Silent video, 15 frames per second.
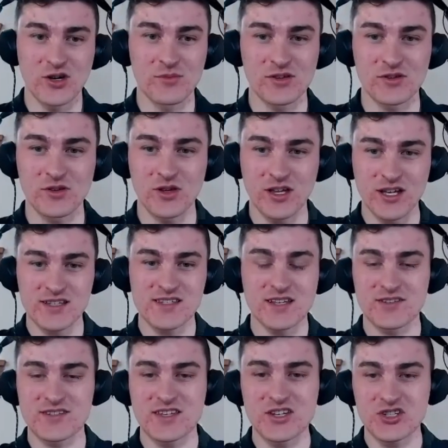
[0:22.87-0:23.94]
I mean, like I said,
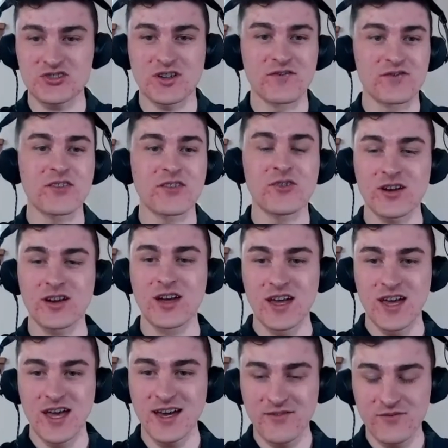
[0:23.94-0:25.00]
it's history. I've
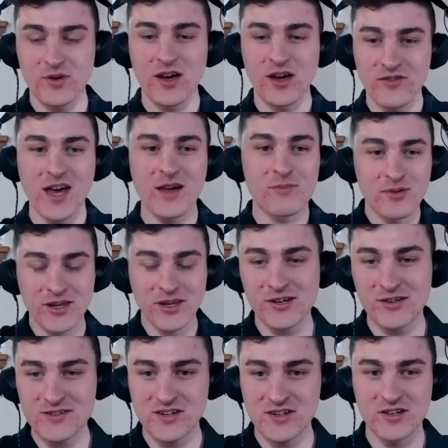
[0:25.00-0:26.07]
had
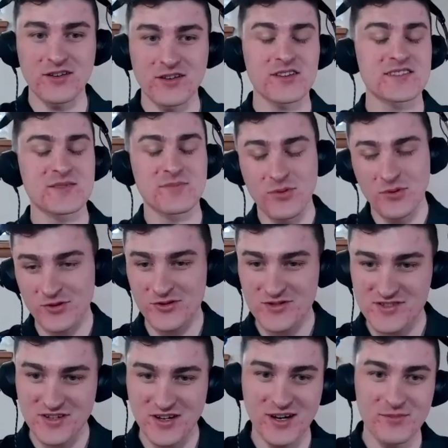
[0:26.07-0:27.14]
players on, I've had
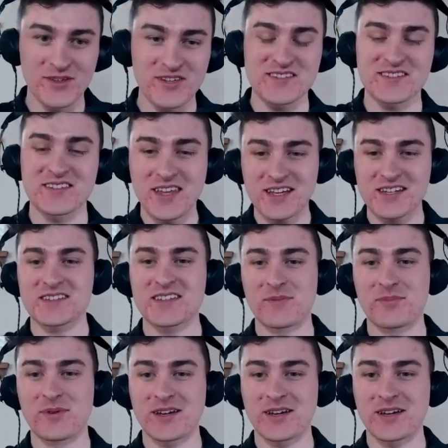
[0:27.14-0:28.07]
supporters on, but this is the next step.